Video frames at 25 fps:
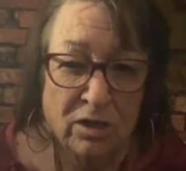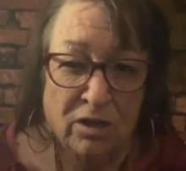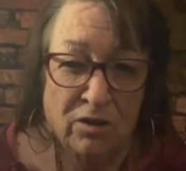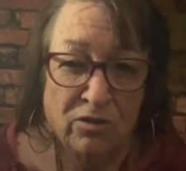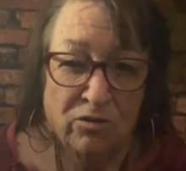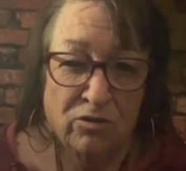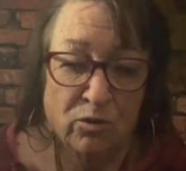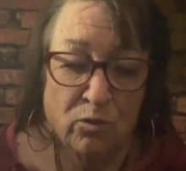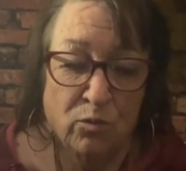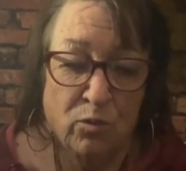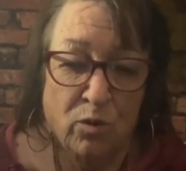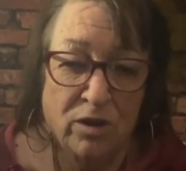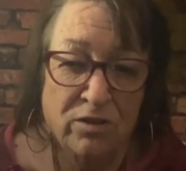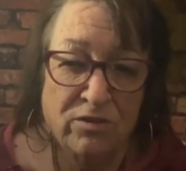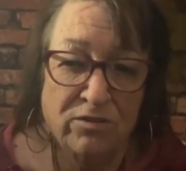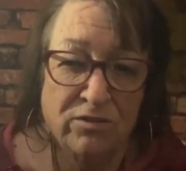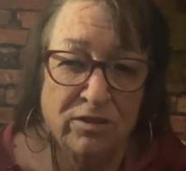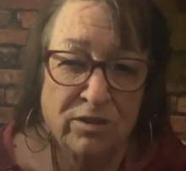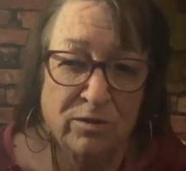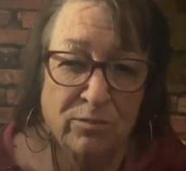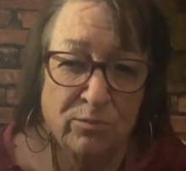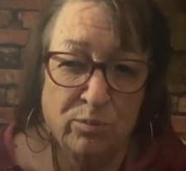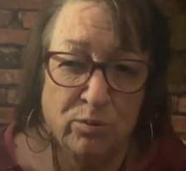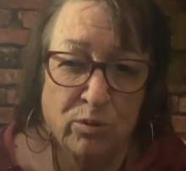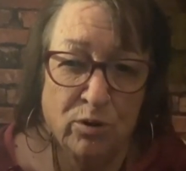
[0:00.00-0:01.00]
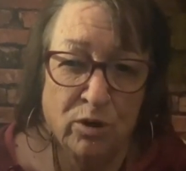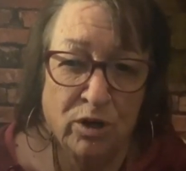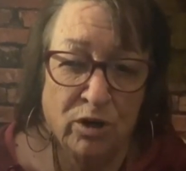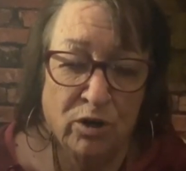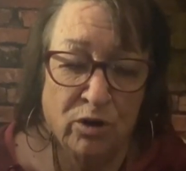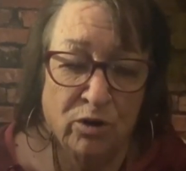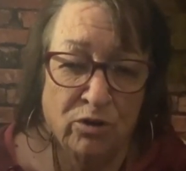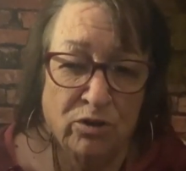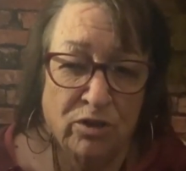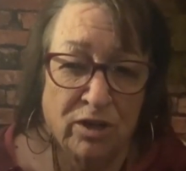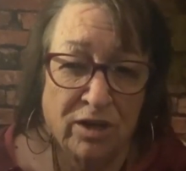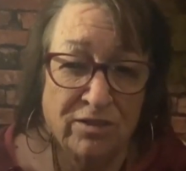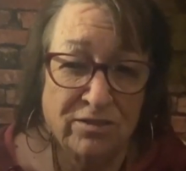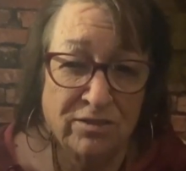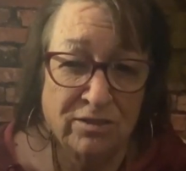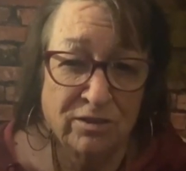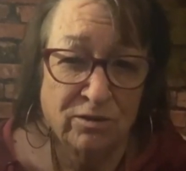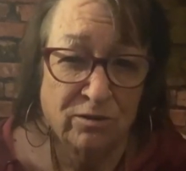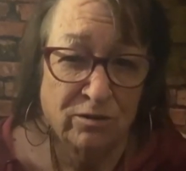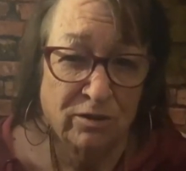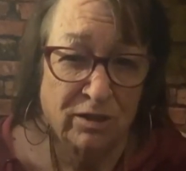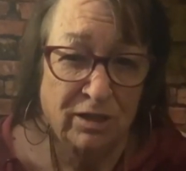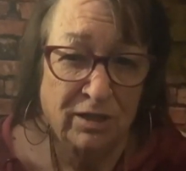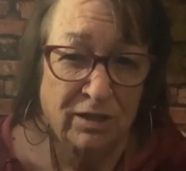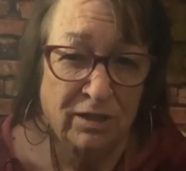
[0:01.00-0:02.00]
So once the employer does
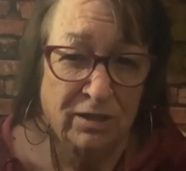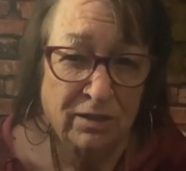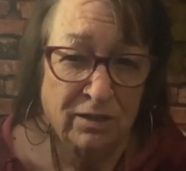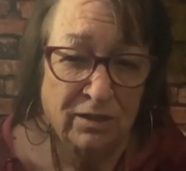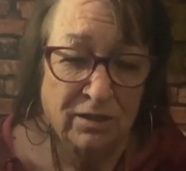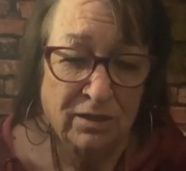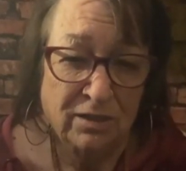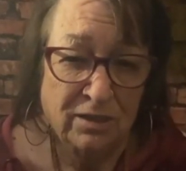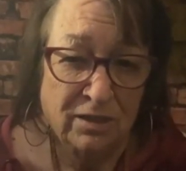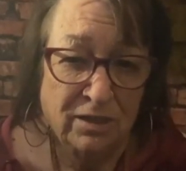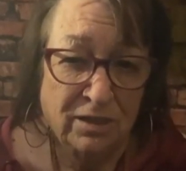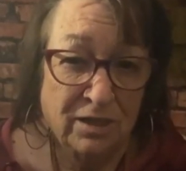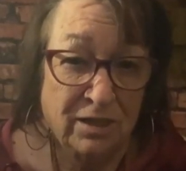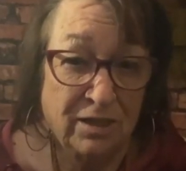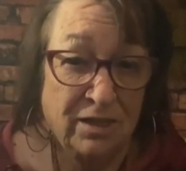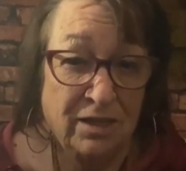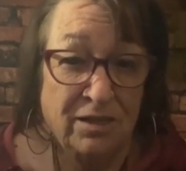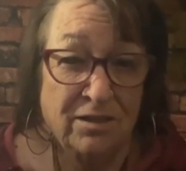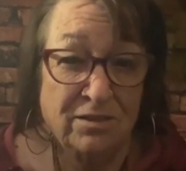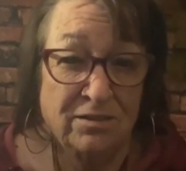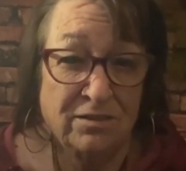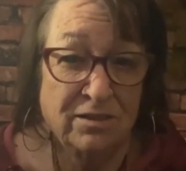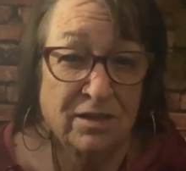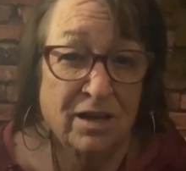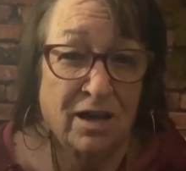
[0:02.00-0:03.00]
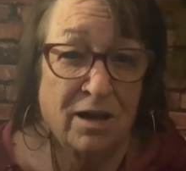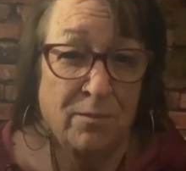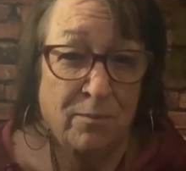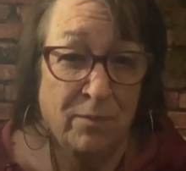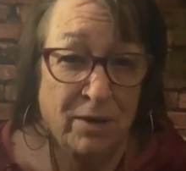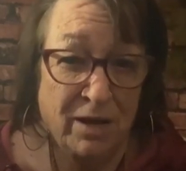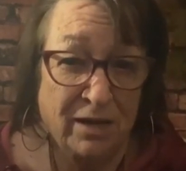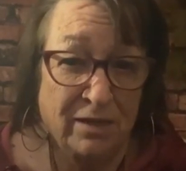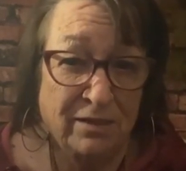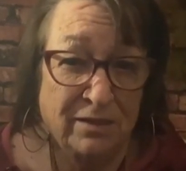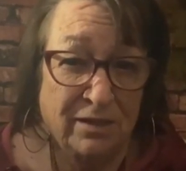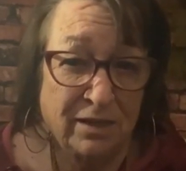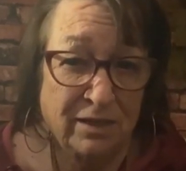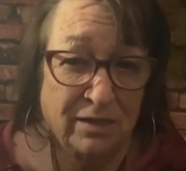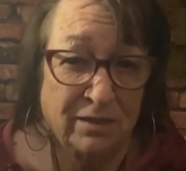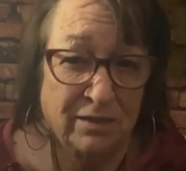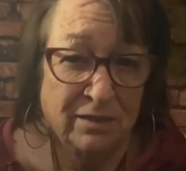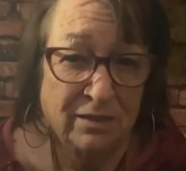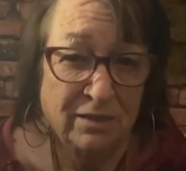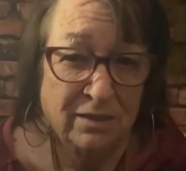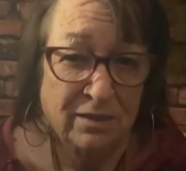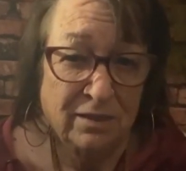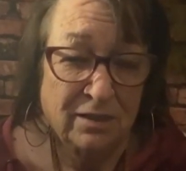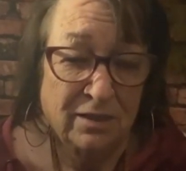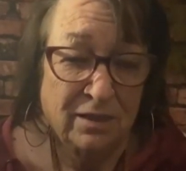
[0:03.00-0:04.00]
agree, it is a mandate.
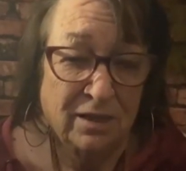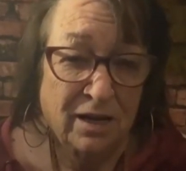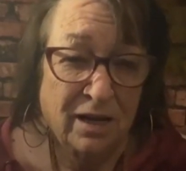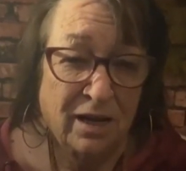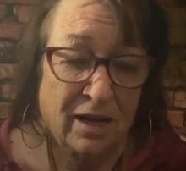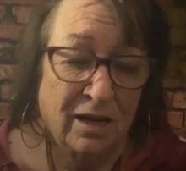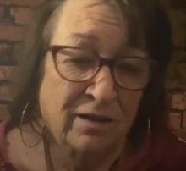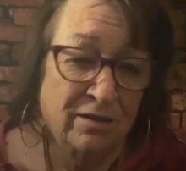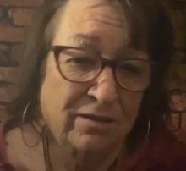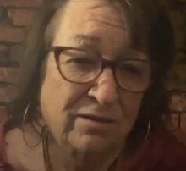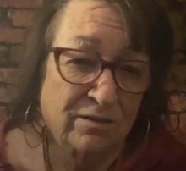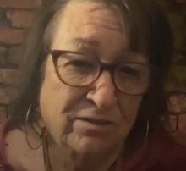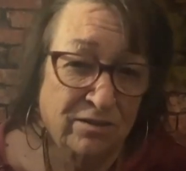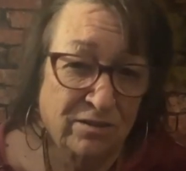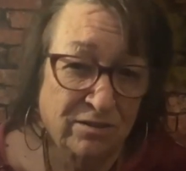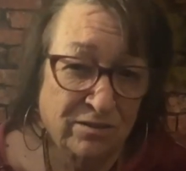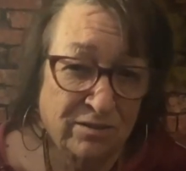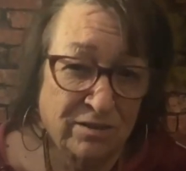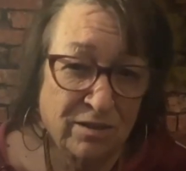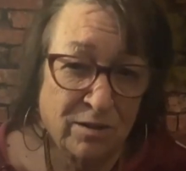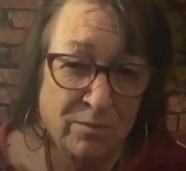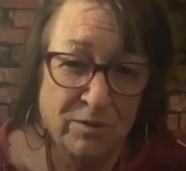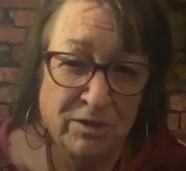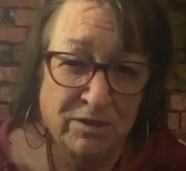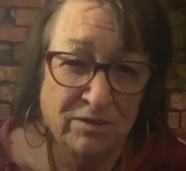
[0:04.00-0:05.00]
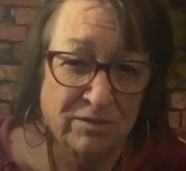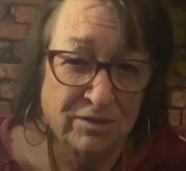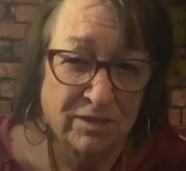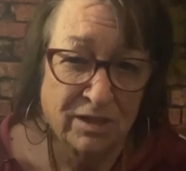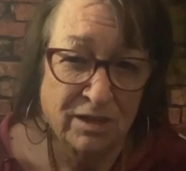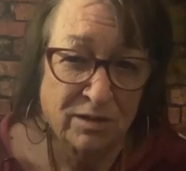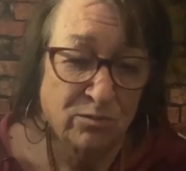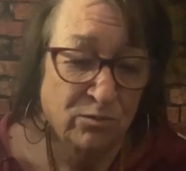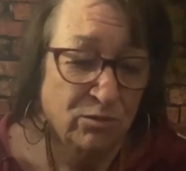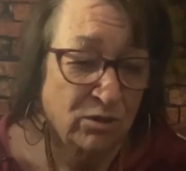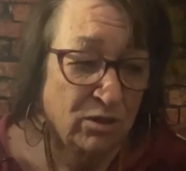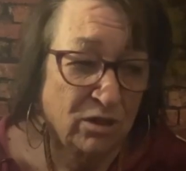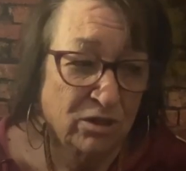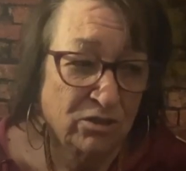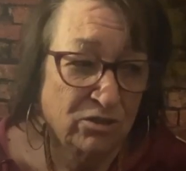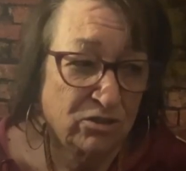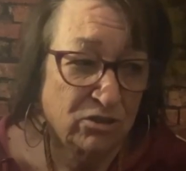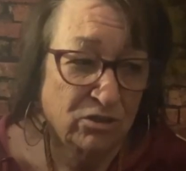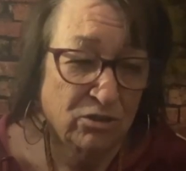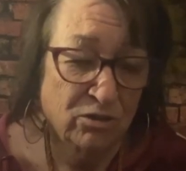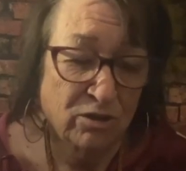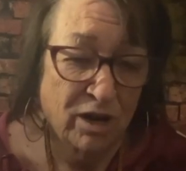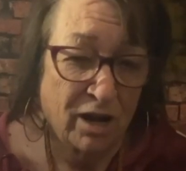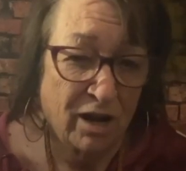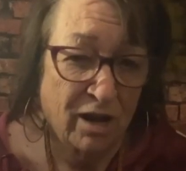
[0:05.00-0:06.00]
And to some extent, we're not
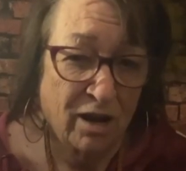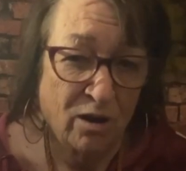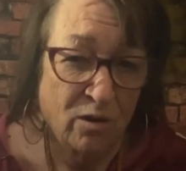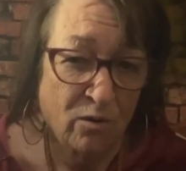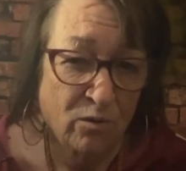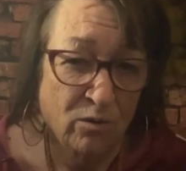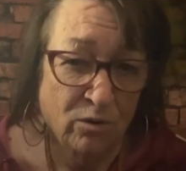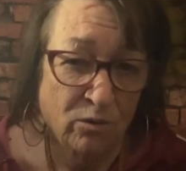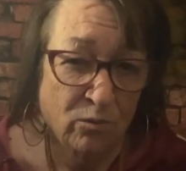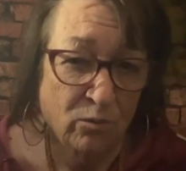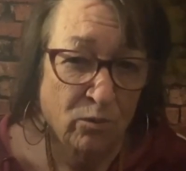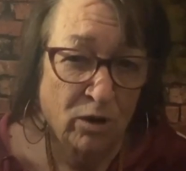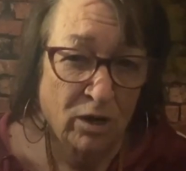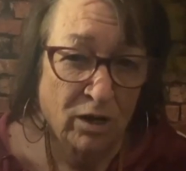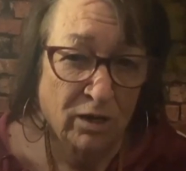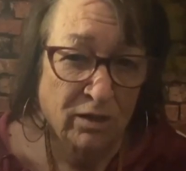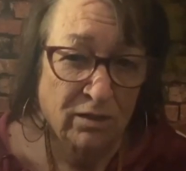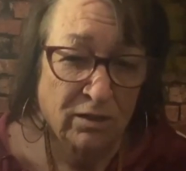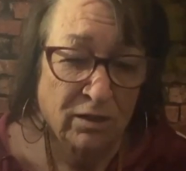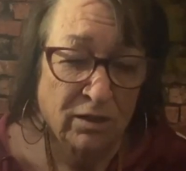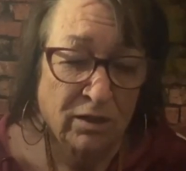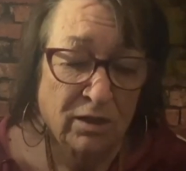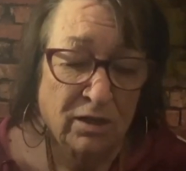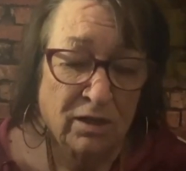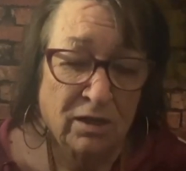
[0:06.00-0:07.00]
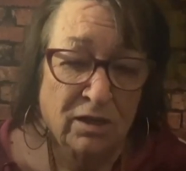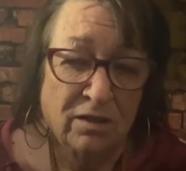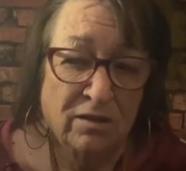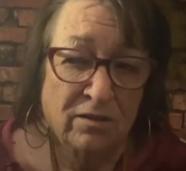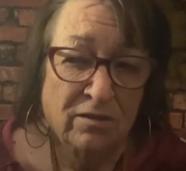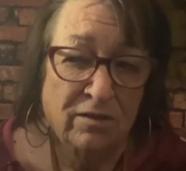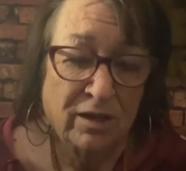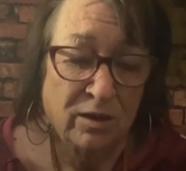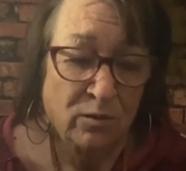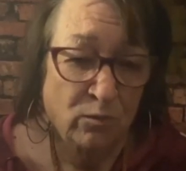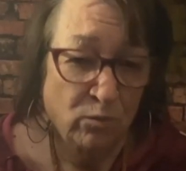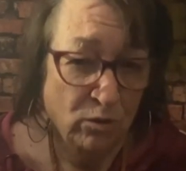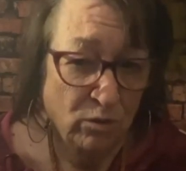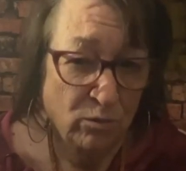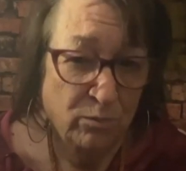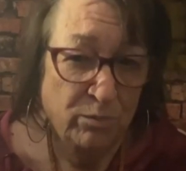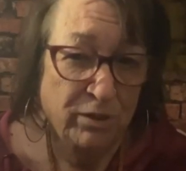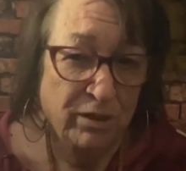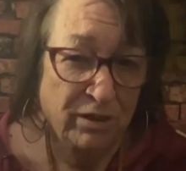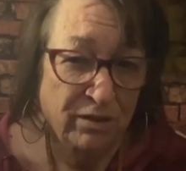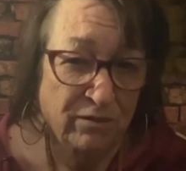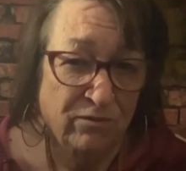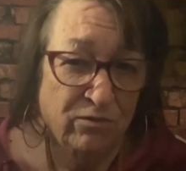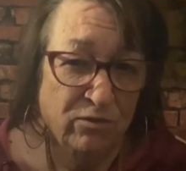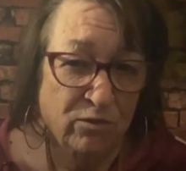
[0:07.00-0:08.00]
sure how or what, they will
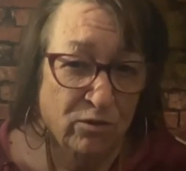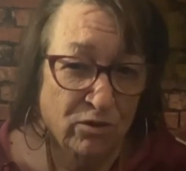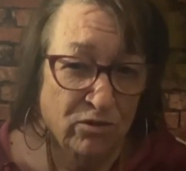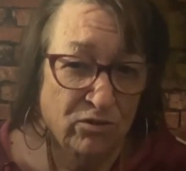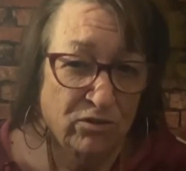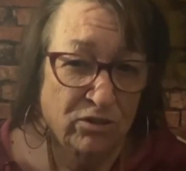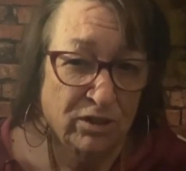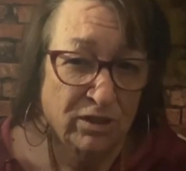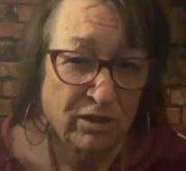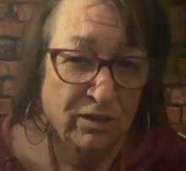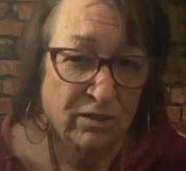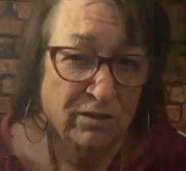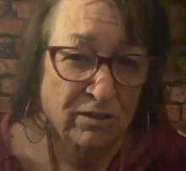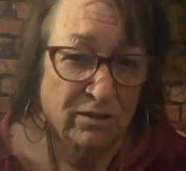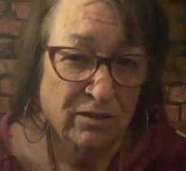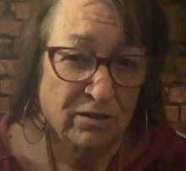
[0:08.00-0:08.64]
be enforcing it.